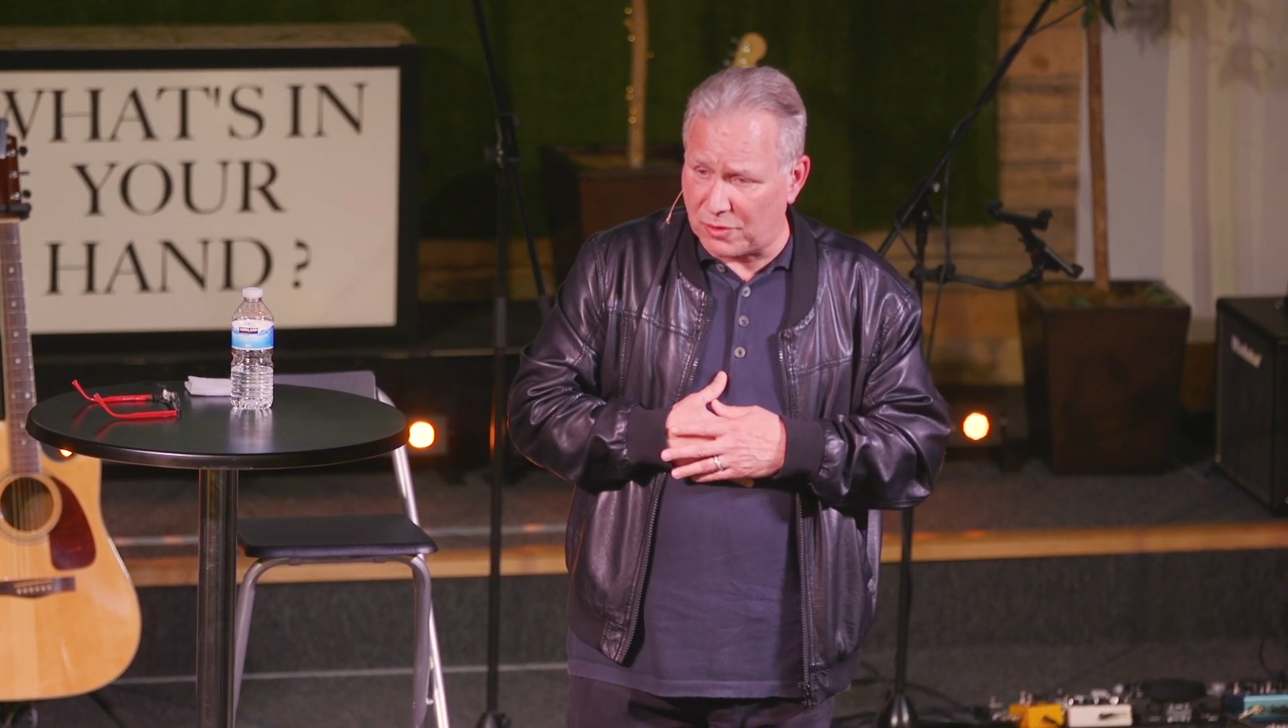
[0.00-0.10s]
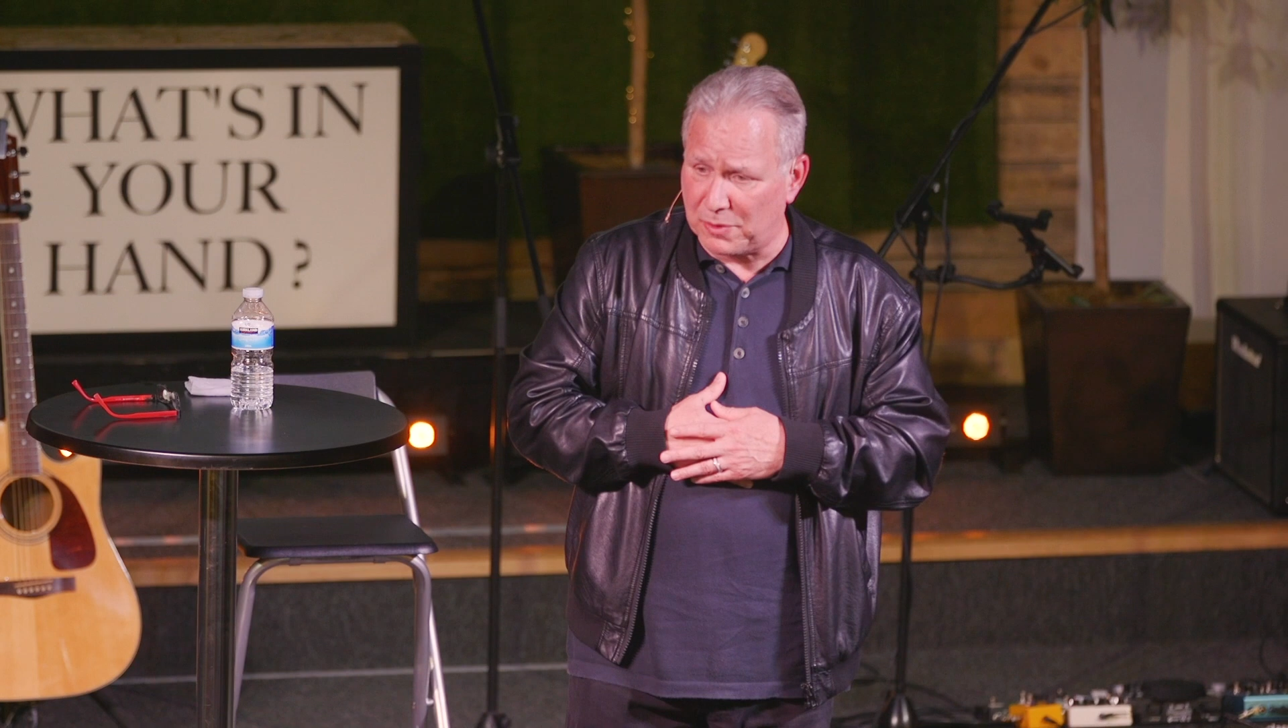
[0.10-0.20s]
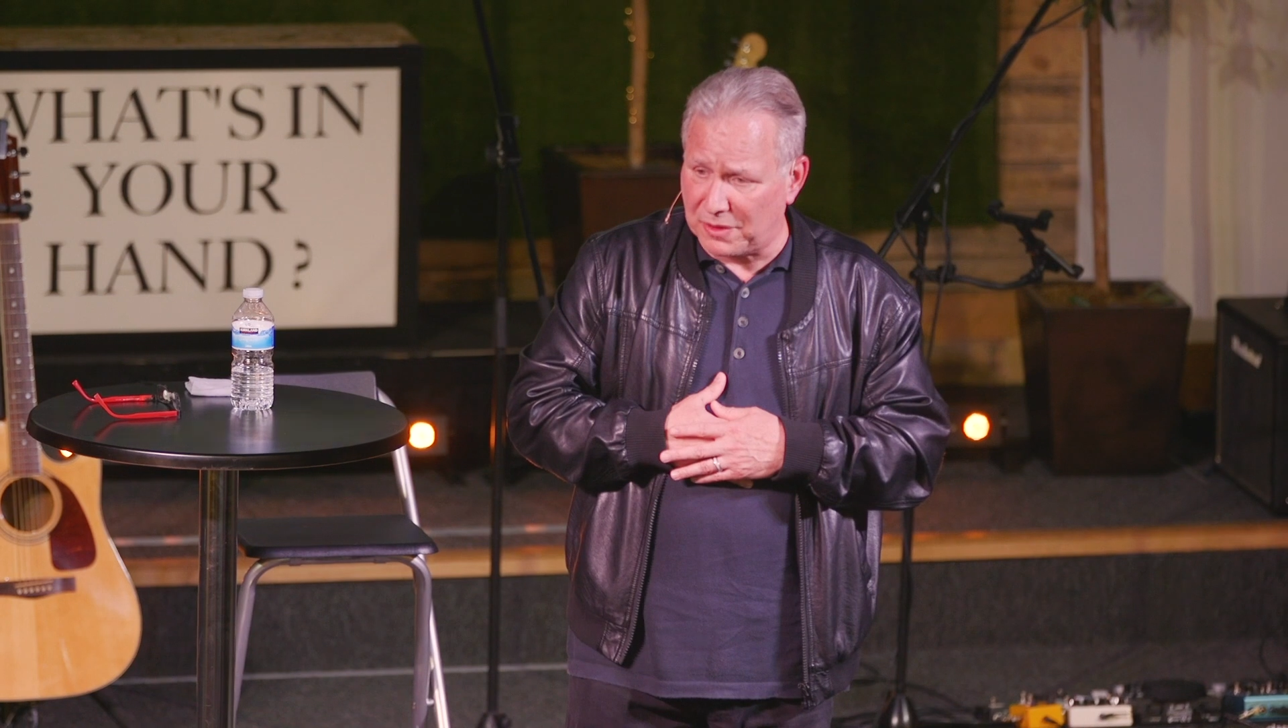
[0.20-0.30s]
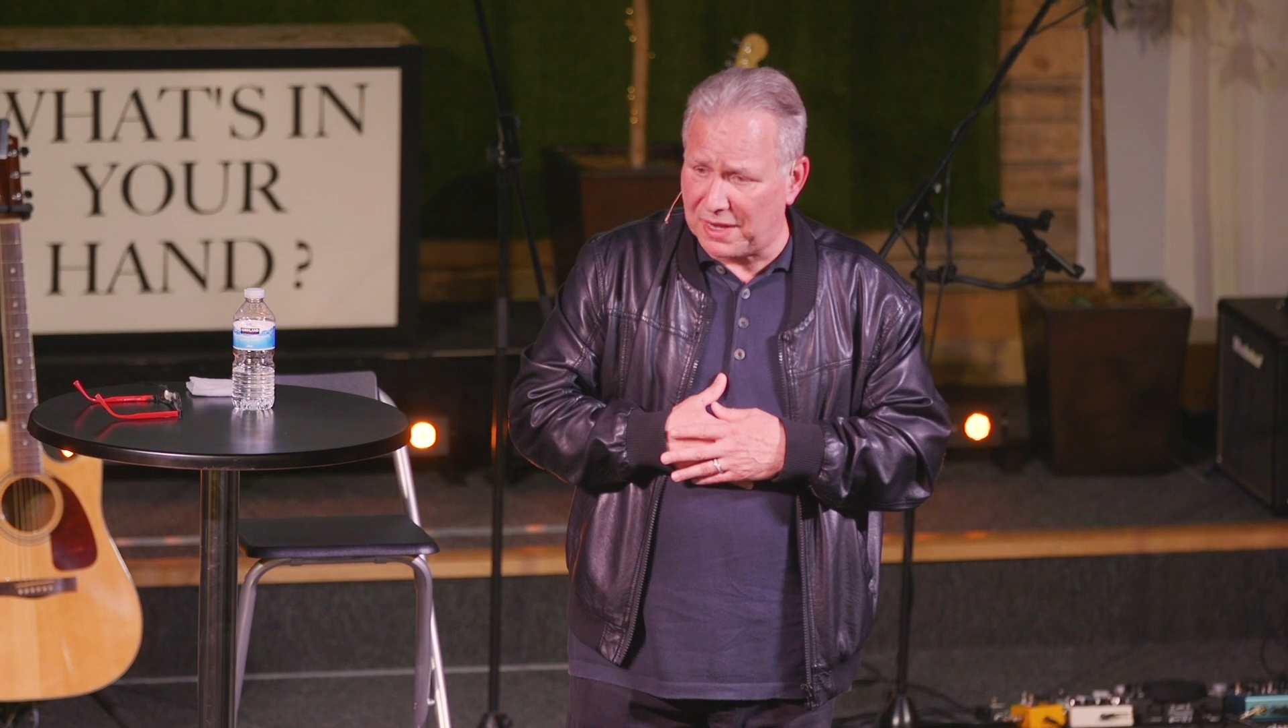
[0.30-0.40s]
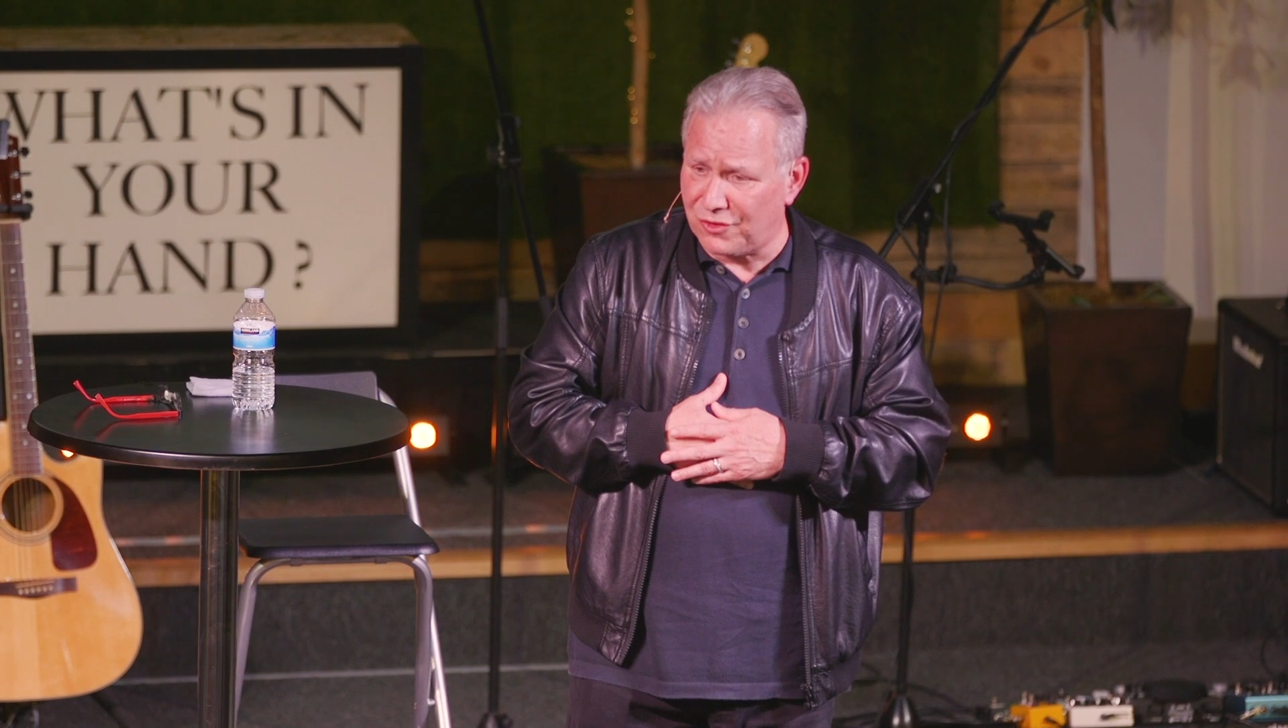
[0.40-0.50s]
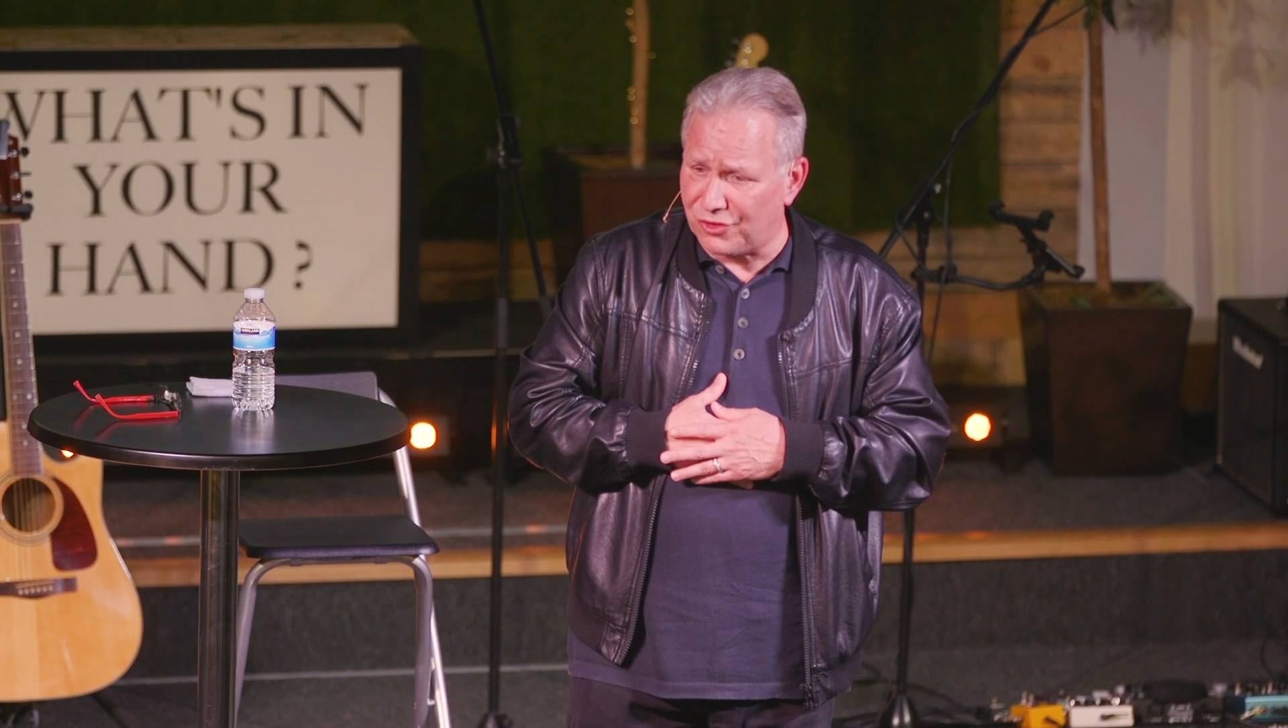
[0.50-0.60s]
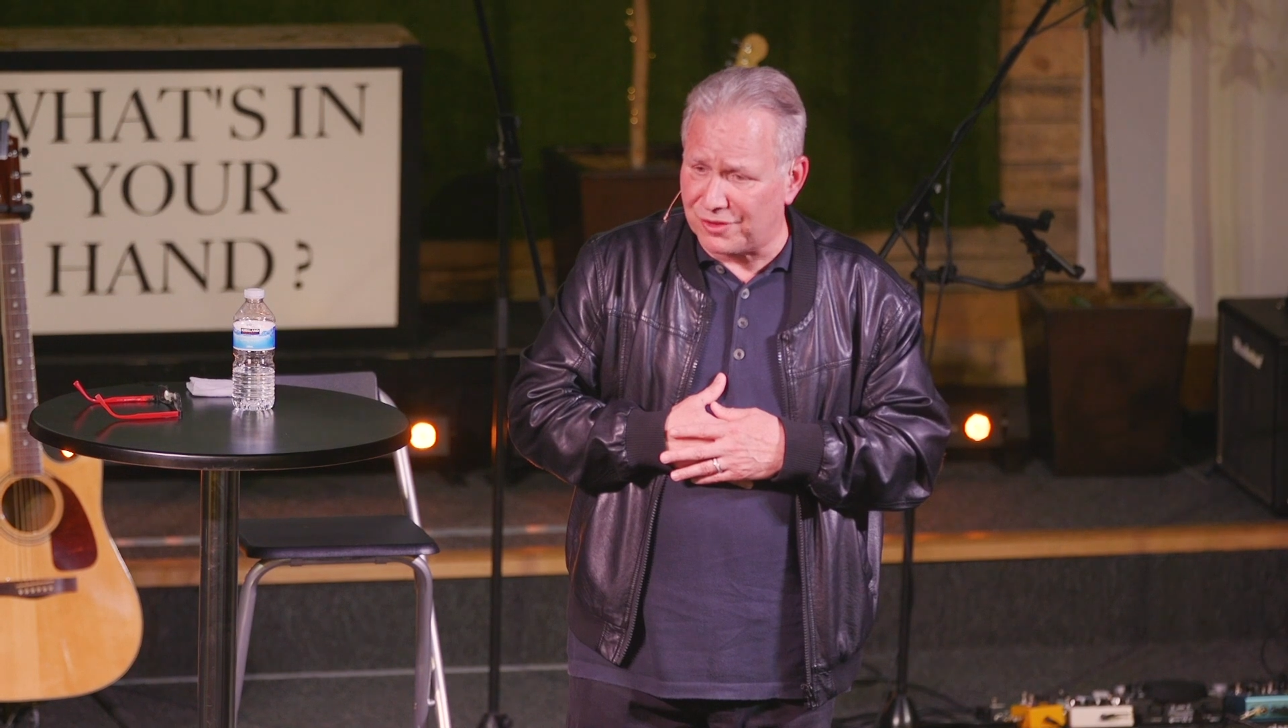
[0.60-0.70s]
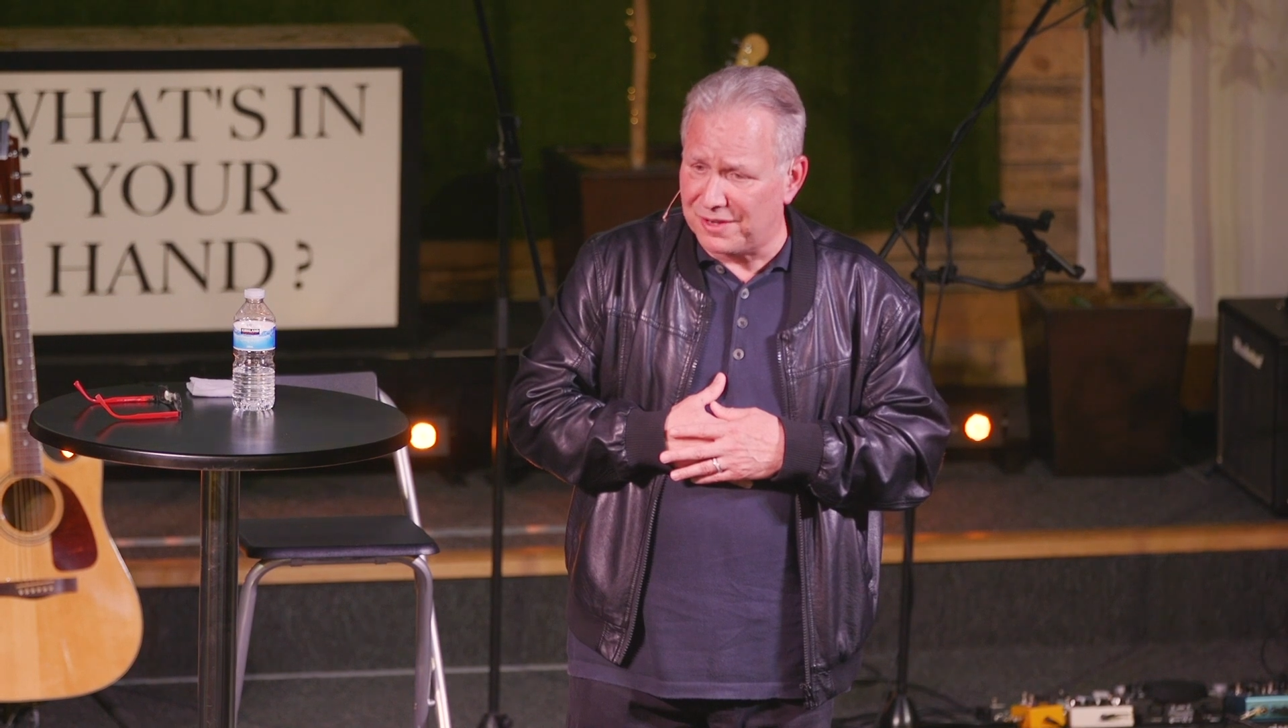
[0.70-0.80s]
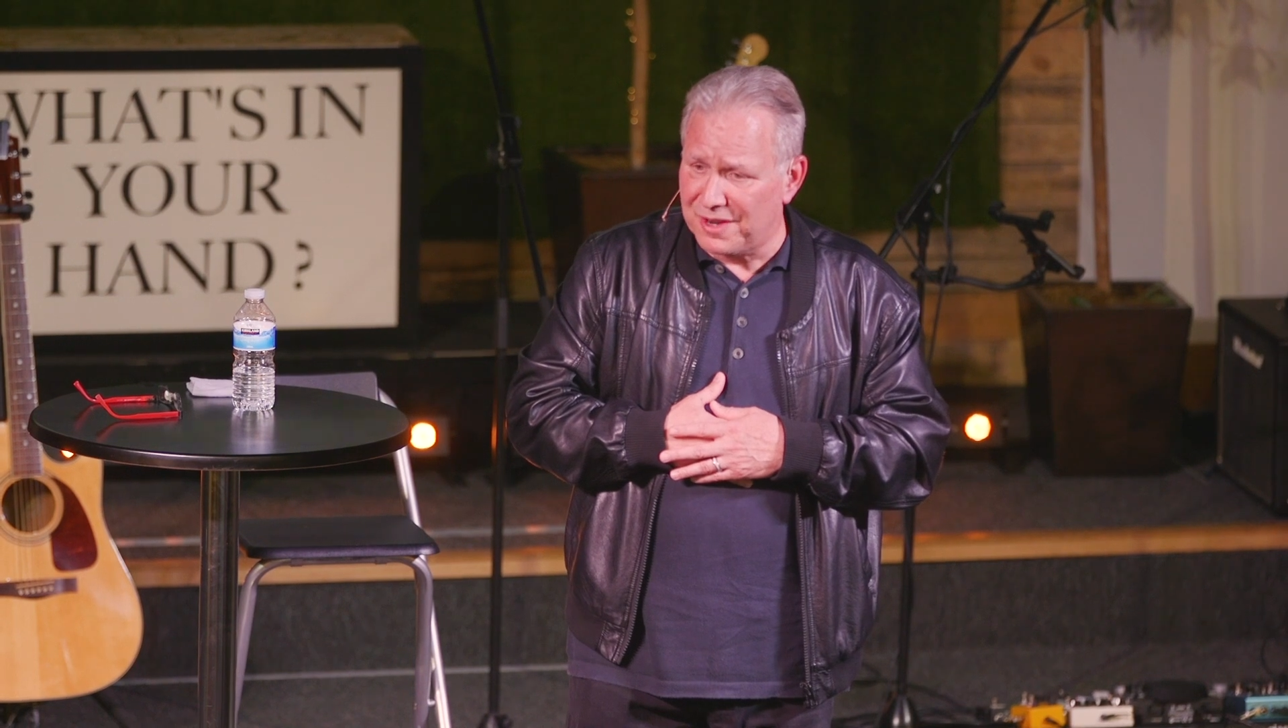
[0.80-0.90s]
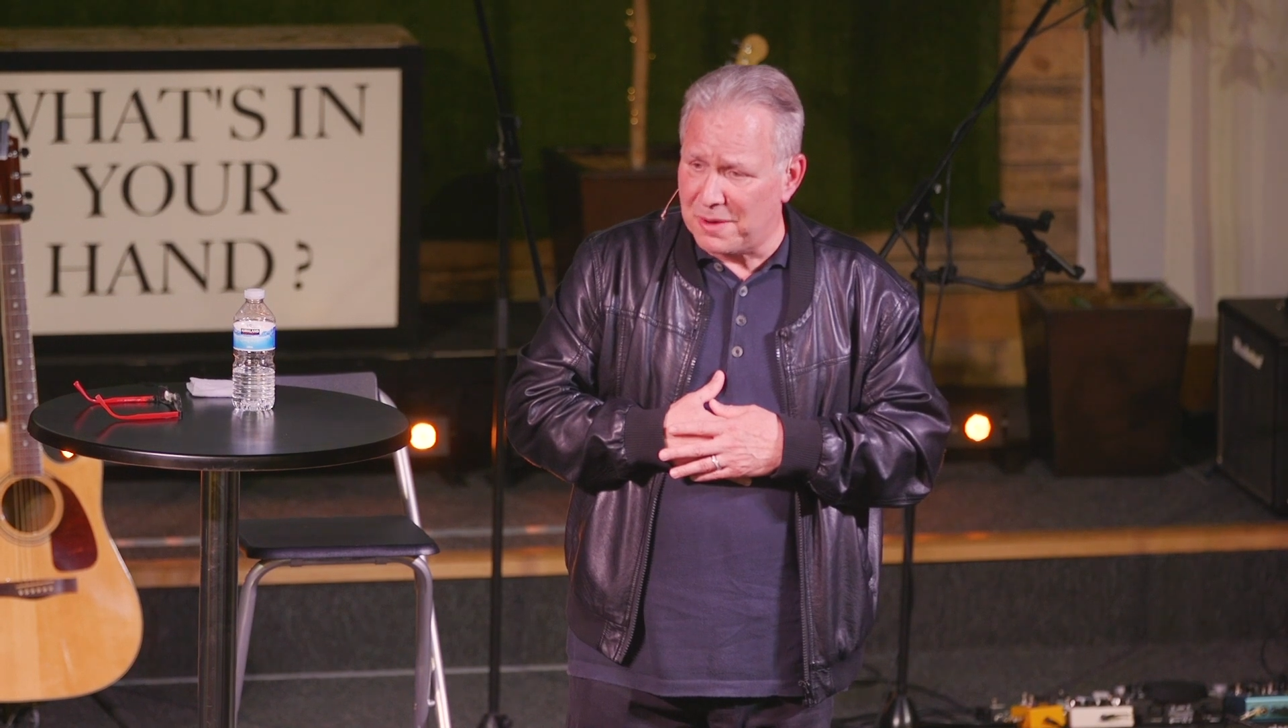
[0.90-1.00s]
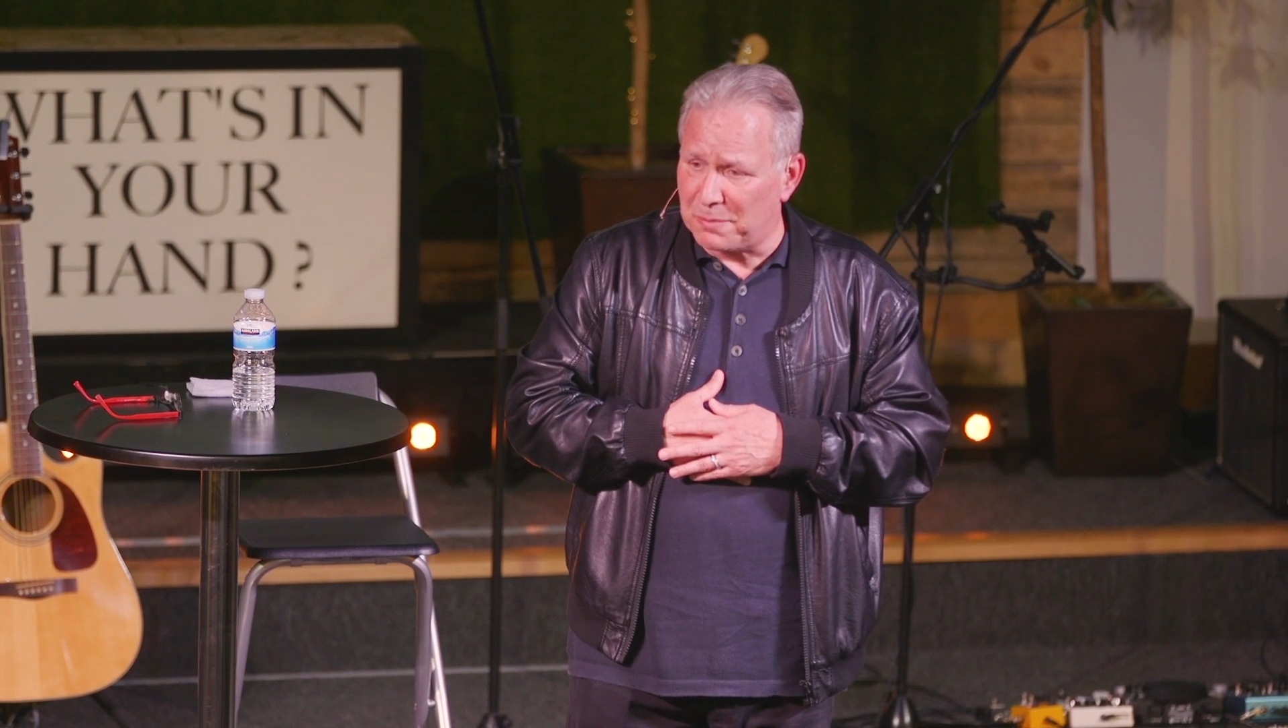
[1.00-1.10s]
tribulation.